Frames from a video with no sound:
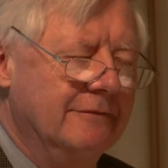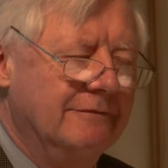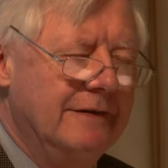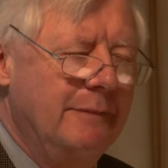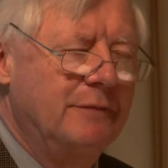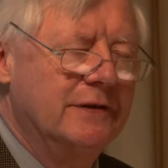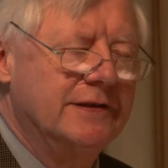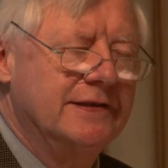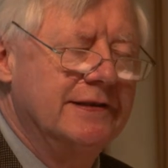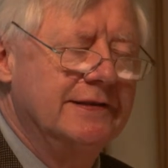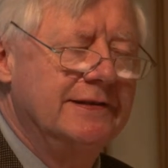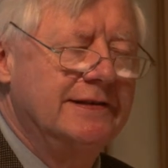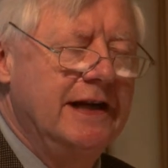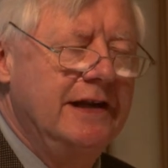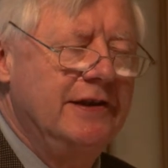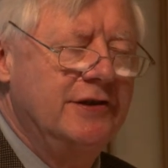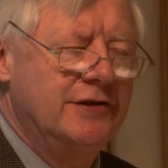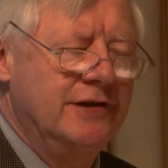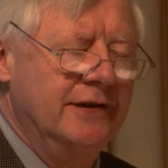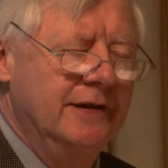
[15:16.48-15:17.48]
a
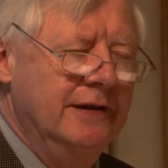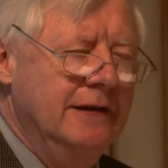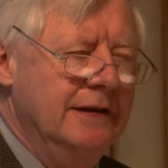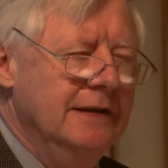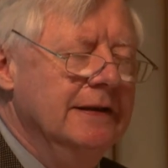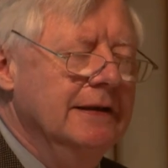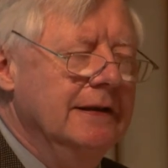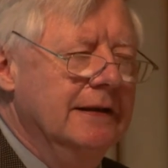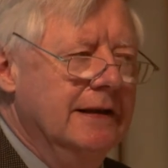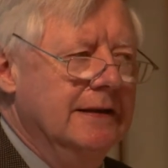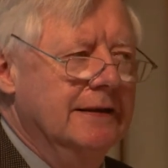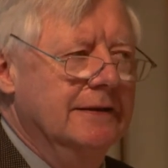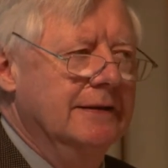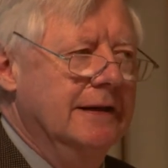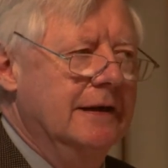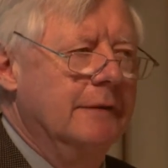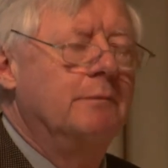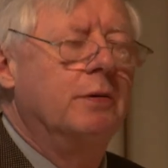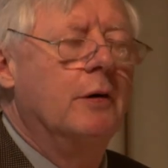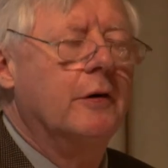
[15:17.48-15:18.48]
representation,
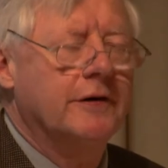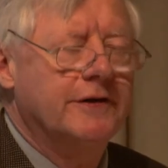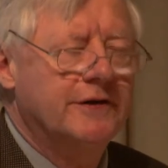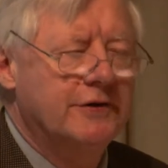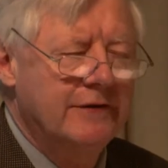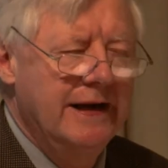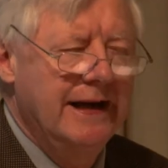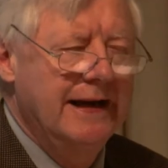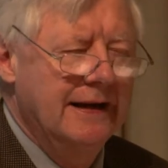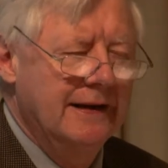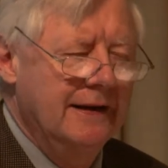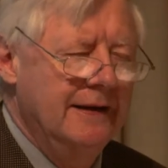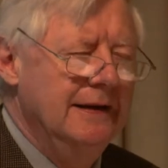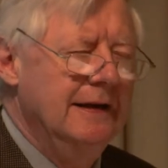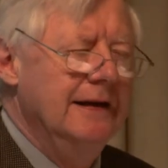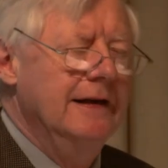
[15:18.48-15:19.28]
a portrayal